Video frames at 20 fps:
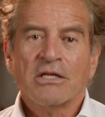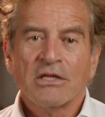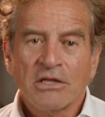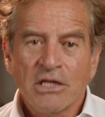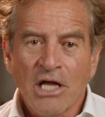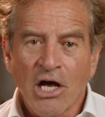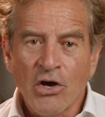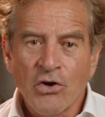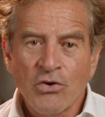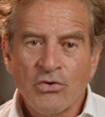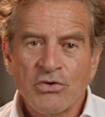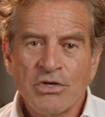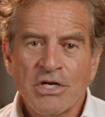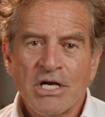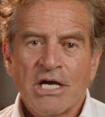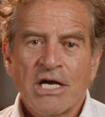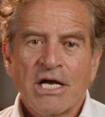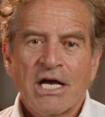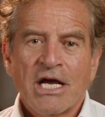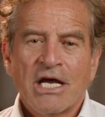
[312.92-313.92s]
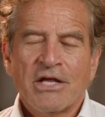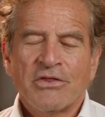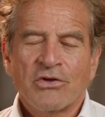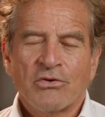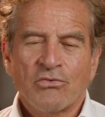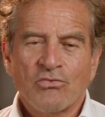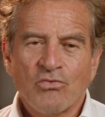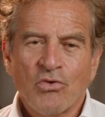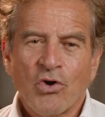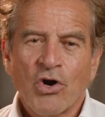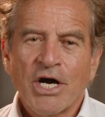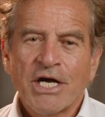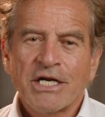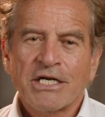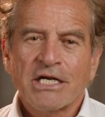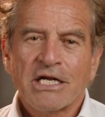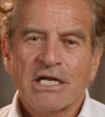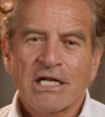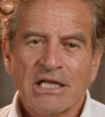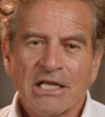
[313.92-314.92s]
loan and the right
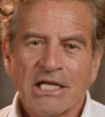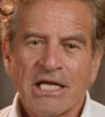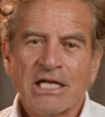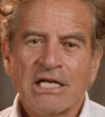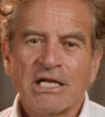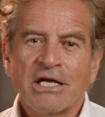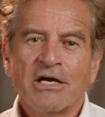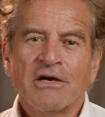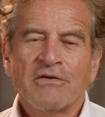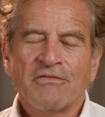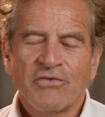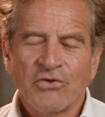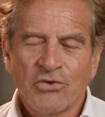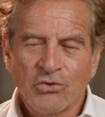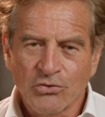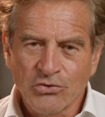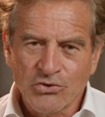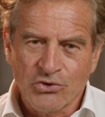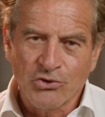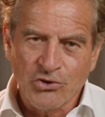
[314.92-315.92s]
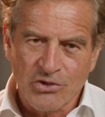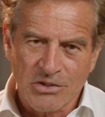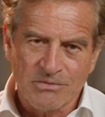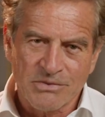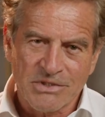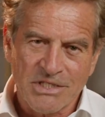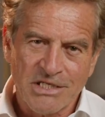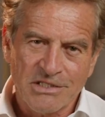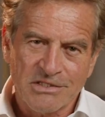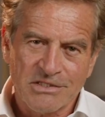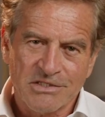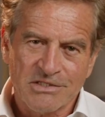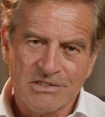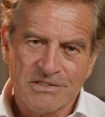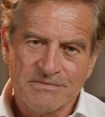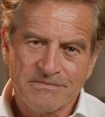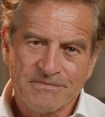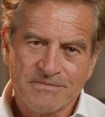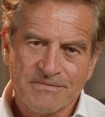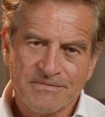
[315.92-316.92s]
lender for your circumstances.